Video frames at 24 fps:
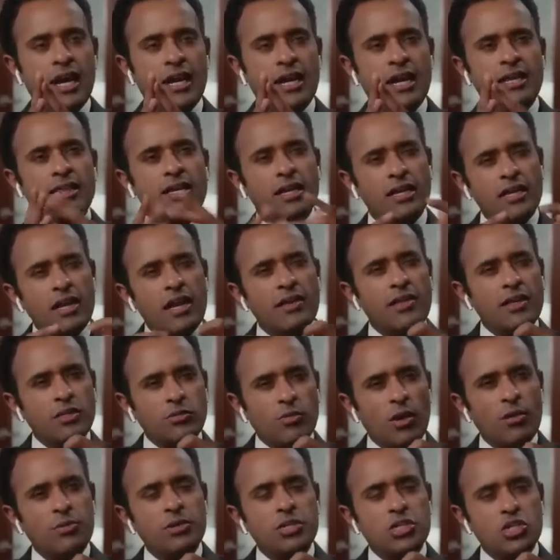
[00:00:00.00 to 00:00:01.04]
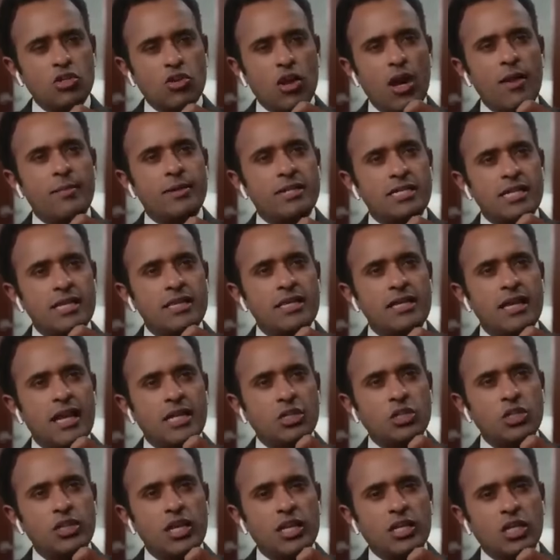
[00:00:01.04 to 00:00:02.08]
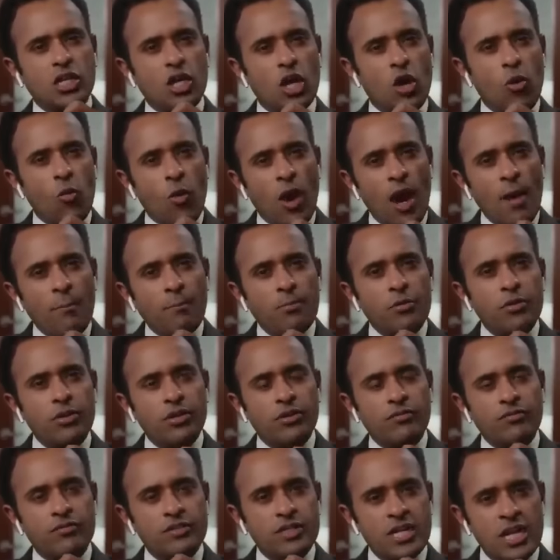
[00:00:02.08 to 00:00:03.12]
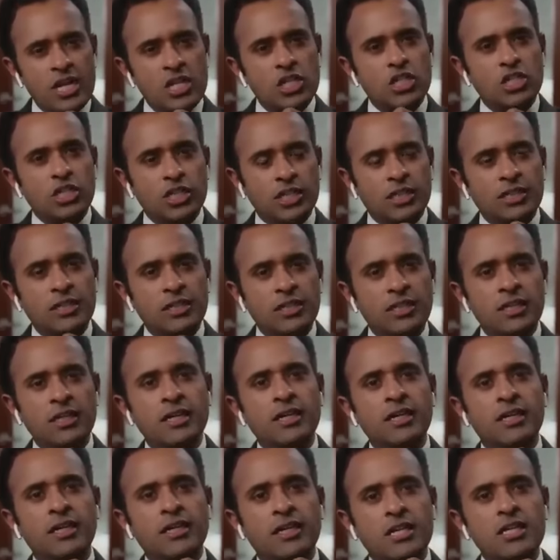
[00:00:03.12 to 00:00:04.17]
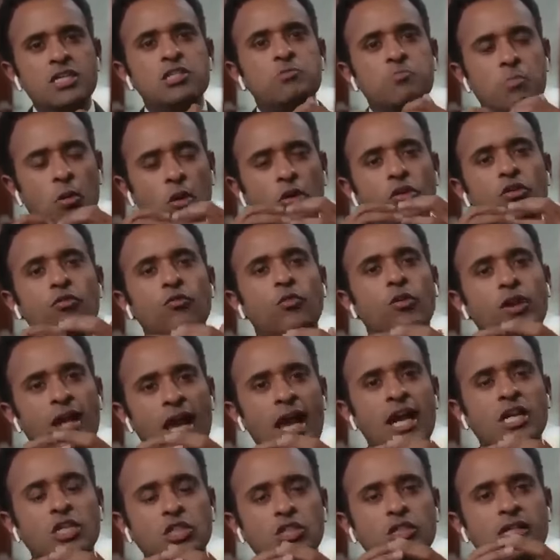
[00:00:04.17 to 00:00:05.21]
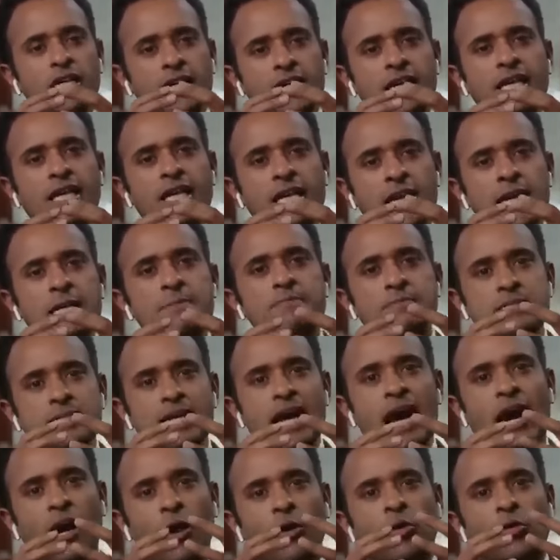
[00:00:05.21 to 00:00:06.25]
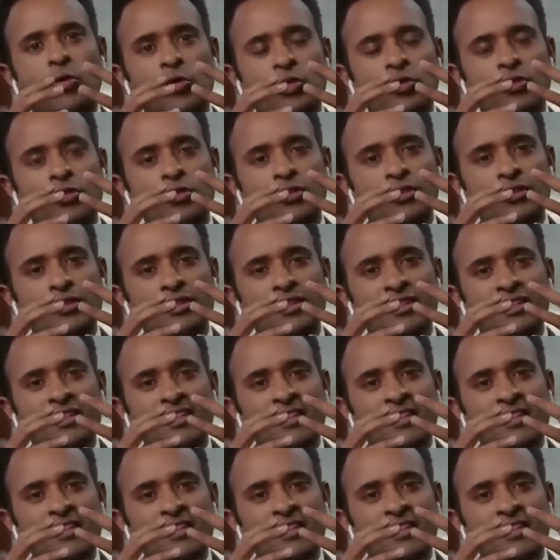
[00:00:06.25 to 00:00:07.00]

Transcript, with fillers: And I think that's the way I would describe it, is I think actually that cooperative tension is part of what actually keeps our